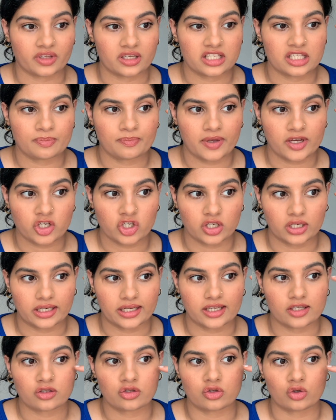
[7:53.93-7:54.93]

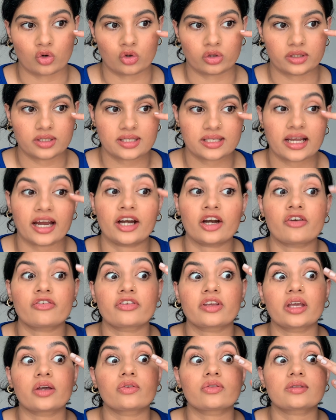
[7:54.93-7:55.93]
especially, so this kind
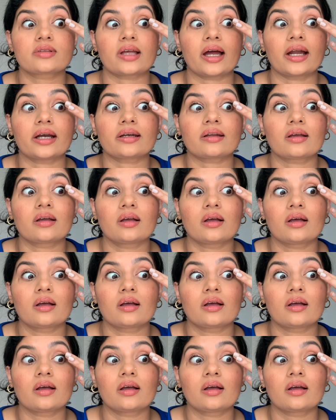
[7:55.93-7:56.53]
of gives that